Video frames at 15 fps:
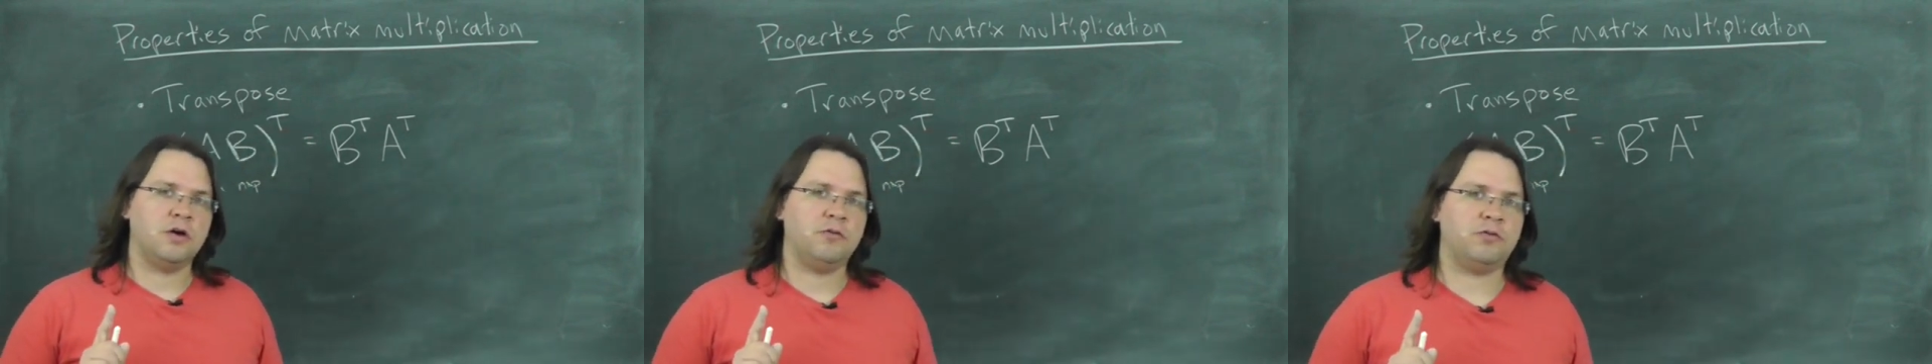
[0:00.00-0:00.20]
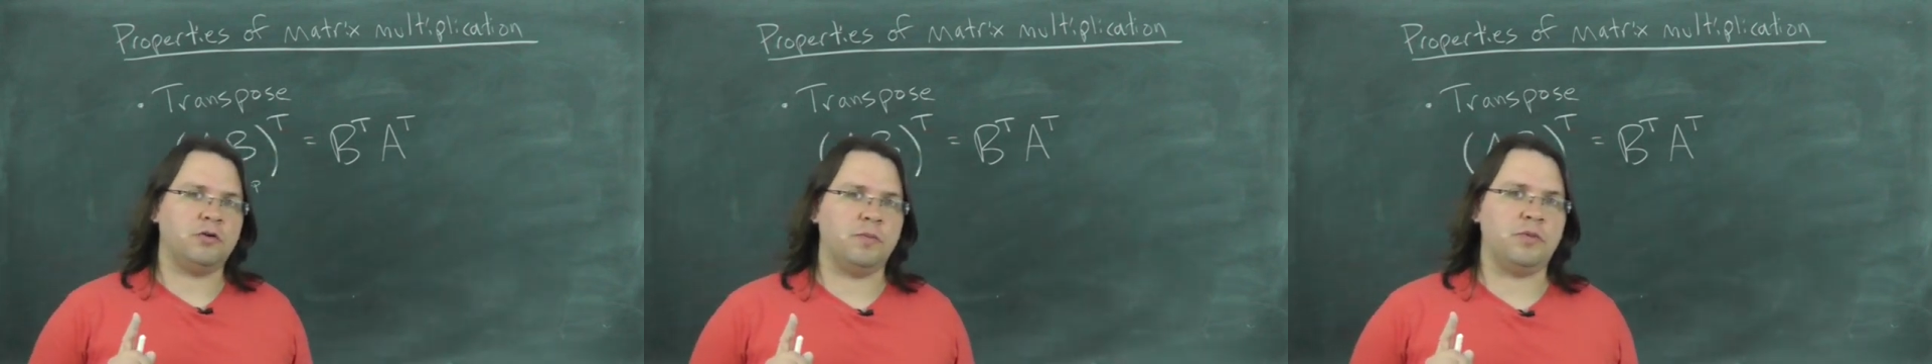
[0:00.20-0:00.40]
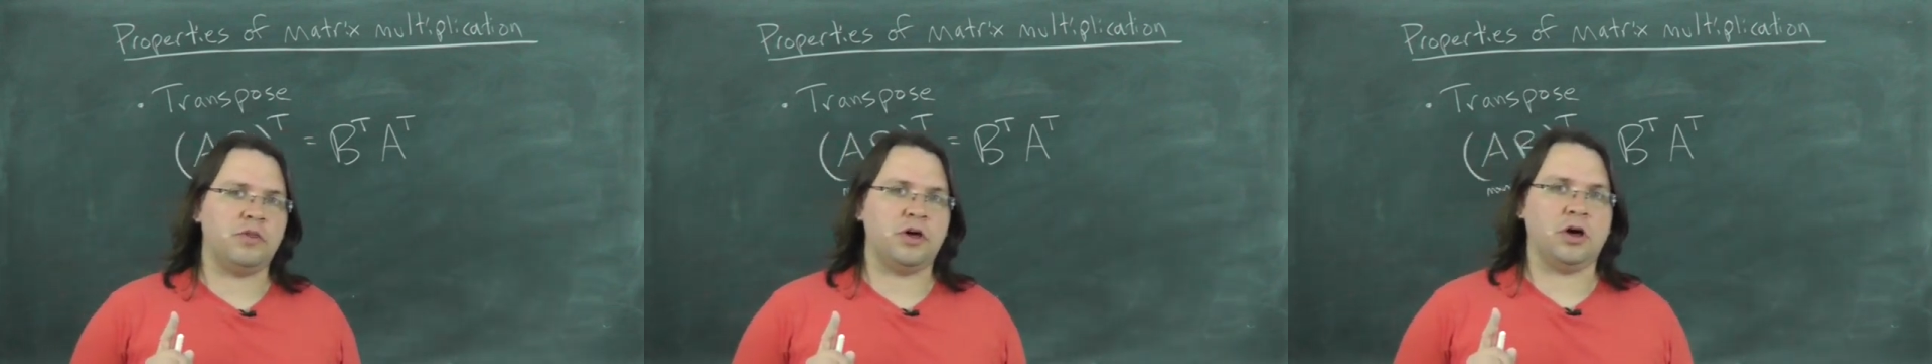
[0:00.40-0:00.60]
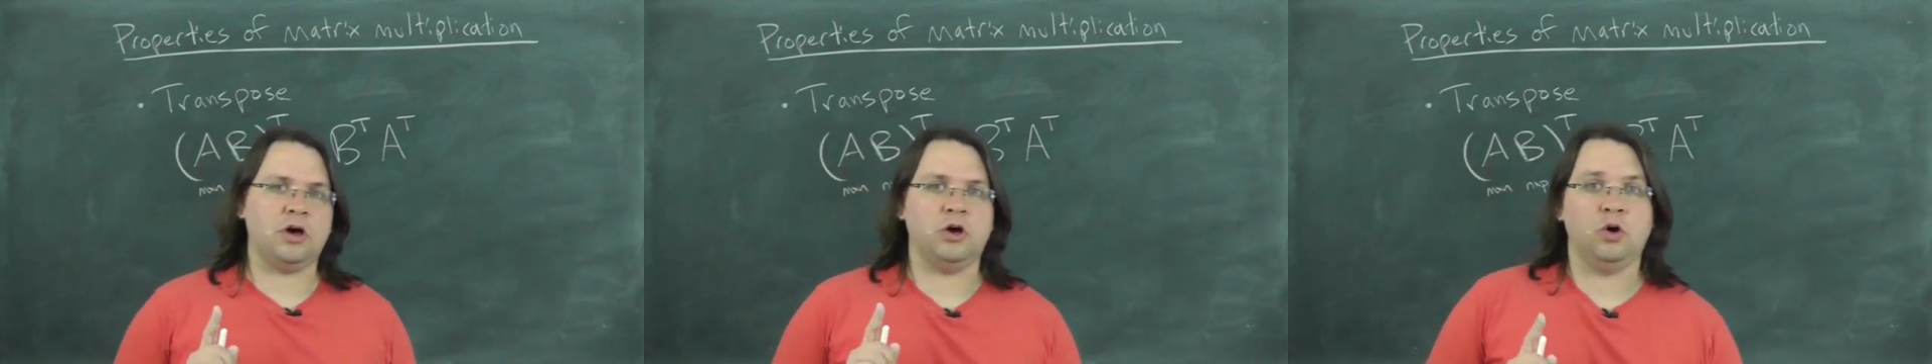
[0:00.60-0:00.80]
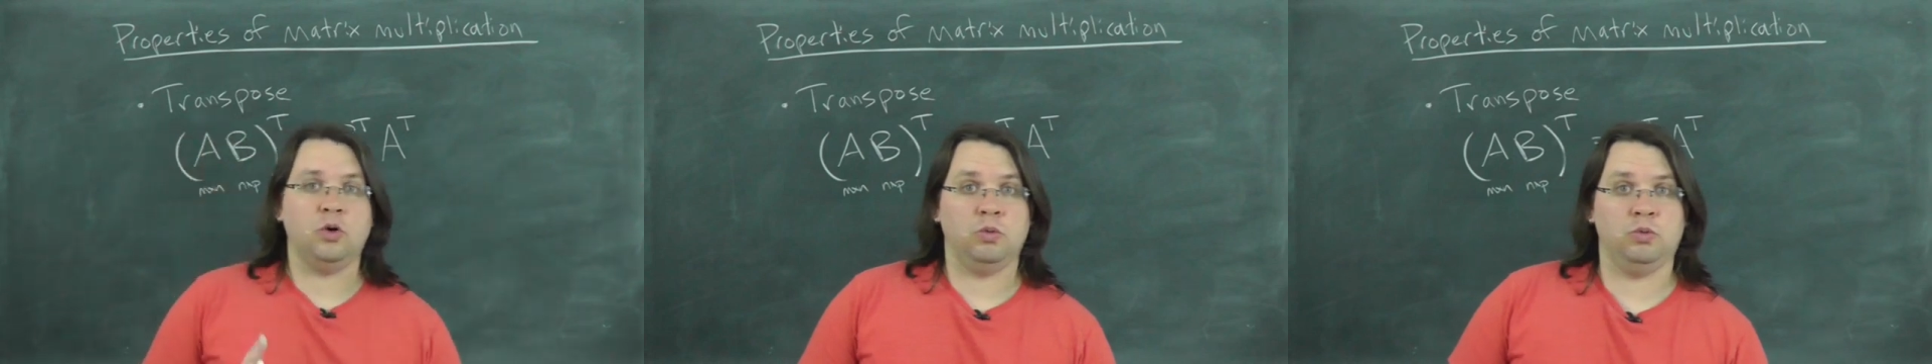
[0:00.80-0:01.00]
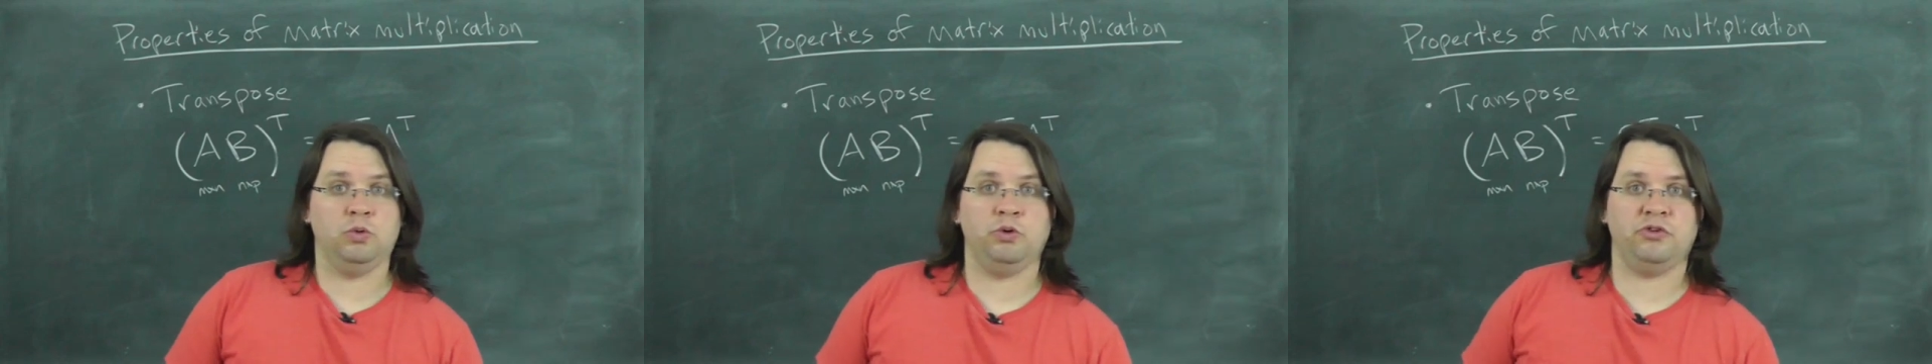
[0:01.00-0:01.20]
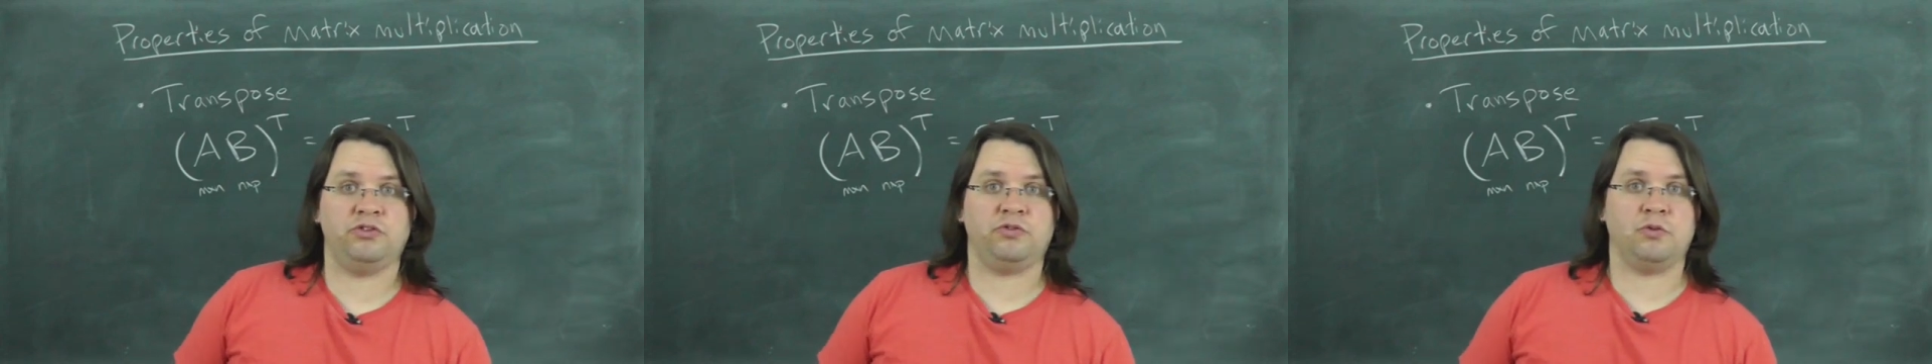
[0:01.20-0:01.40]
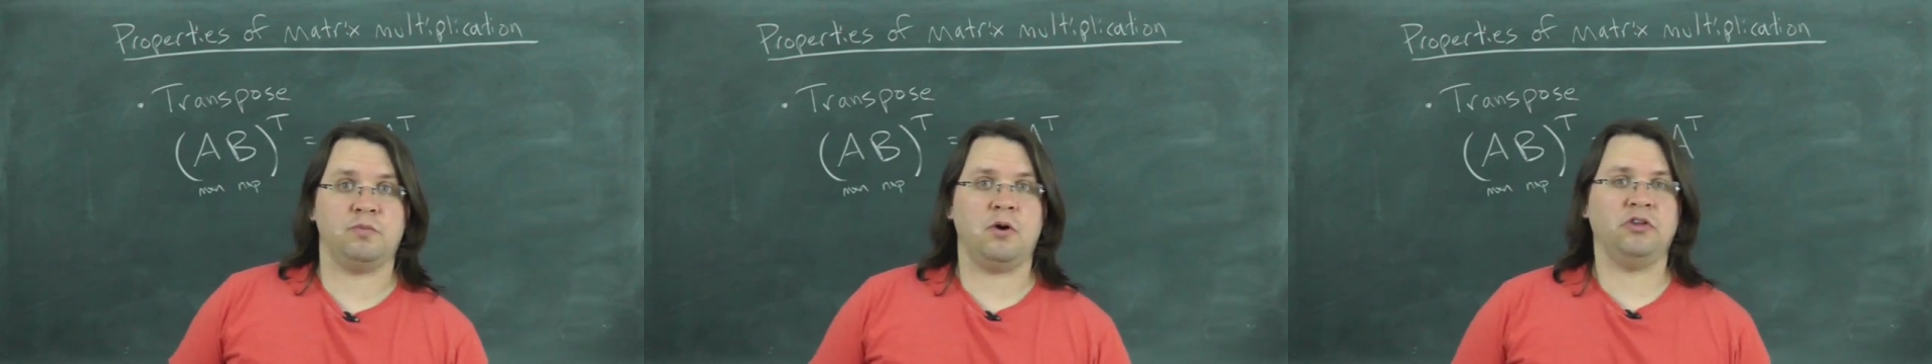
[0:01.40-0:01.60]
from the rules
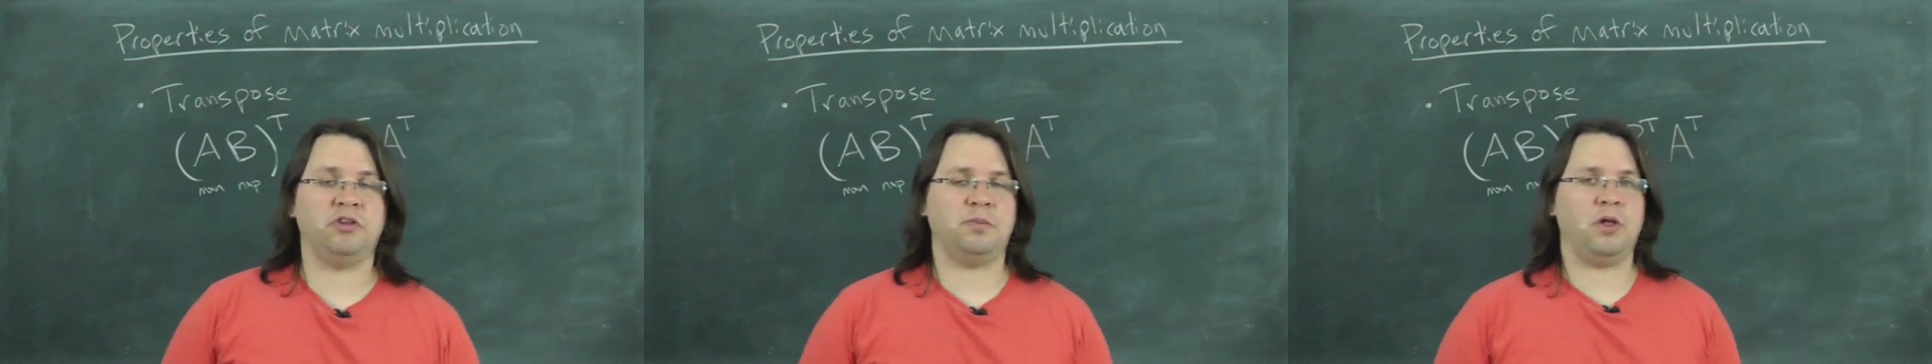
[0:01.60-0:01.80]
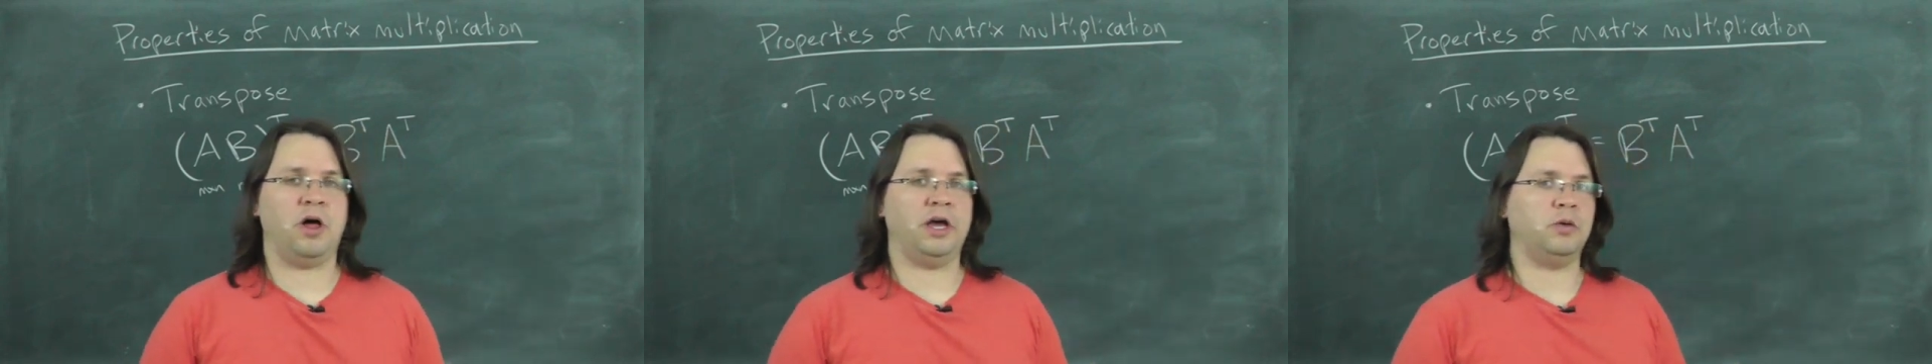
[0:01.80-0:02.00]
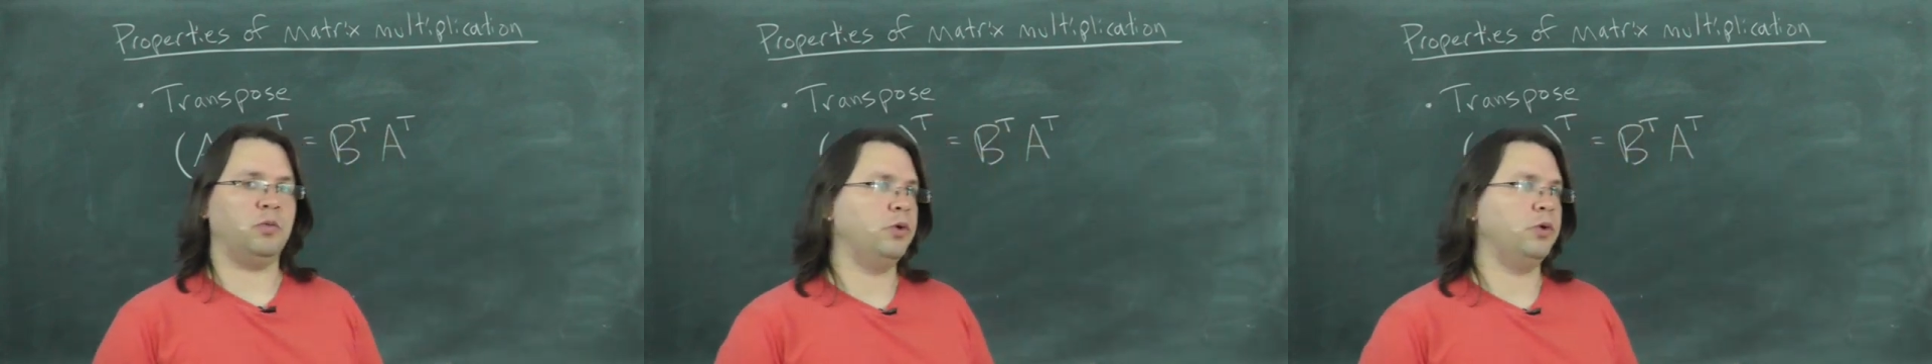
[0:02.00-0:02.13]
for multiplying